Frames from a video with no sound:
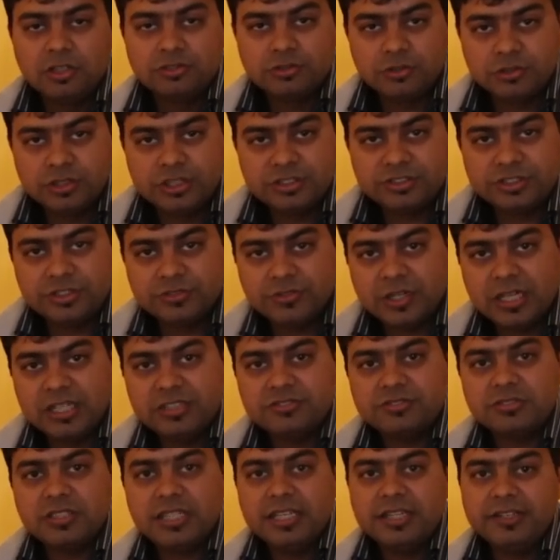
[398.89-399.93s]
So this
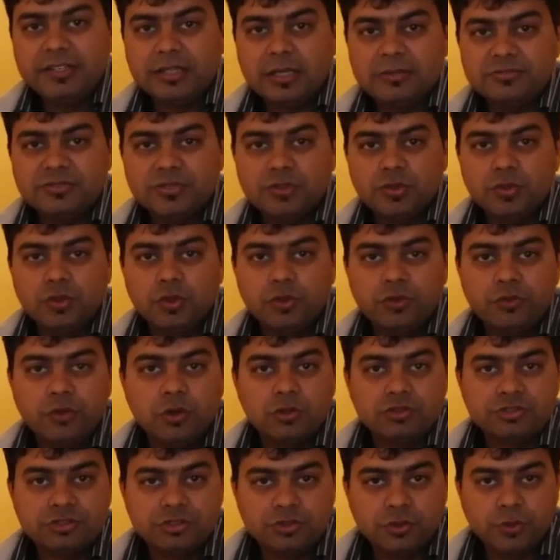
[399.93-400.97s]
device, in terms of the
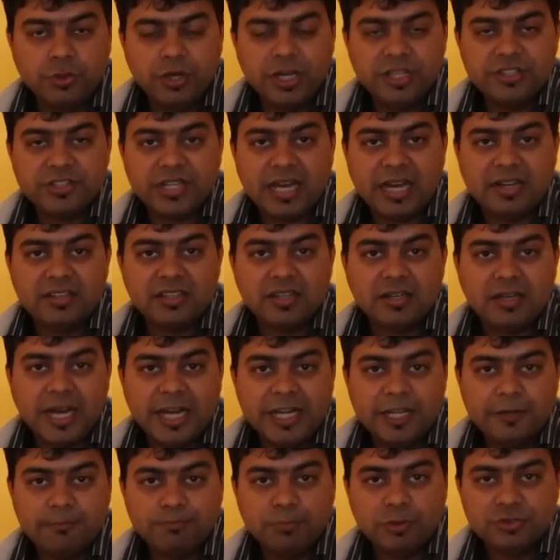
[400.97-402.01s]
overall storage and the
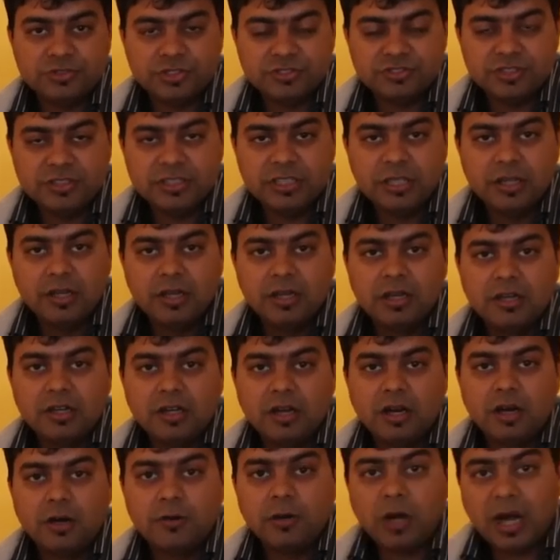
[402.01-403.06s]
kind of processing
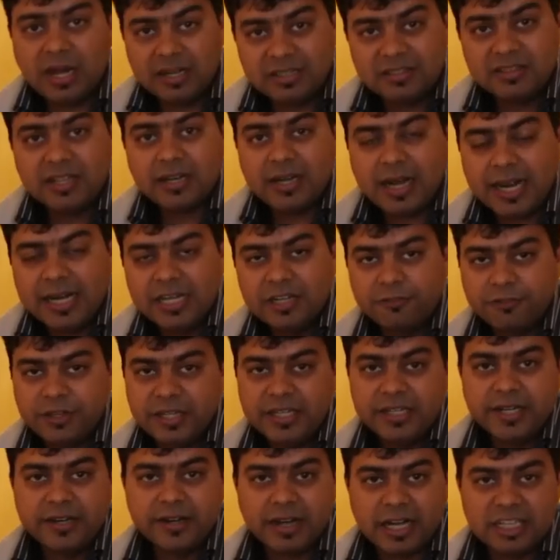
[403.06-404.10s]
and the kind of
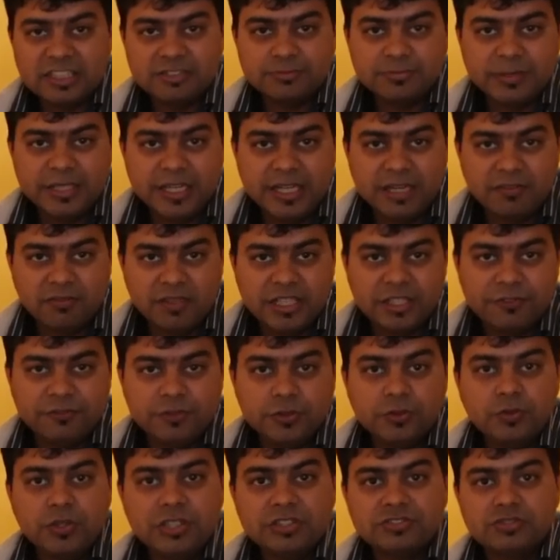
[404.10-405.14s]
read and write speed it will give
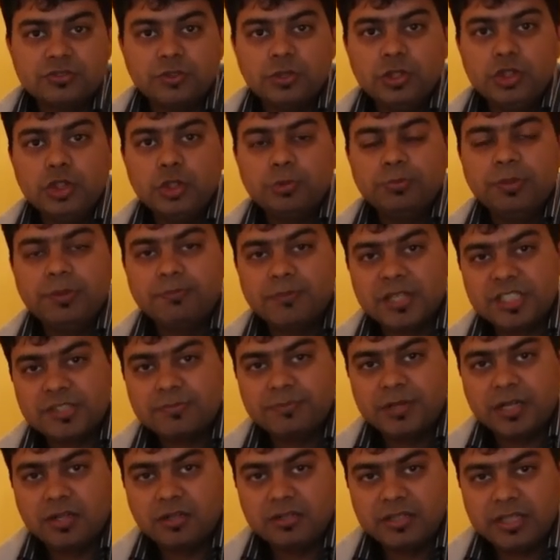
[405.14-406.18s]
you, is going to be
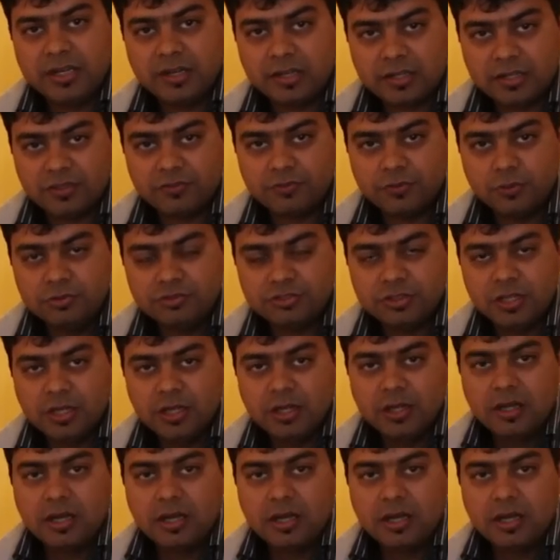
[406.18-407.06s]
much better than other phones,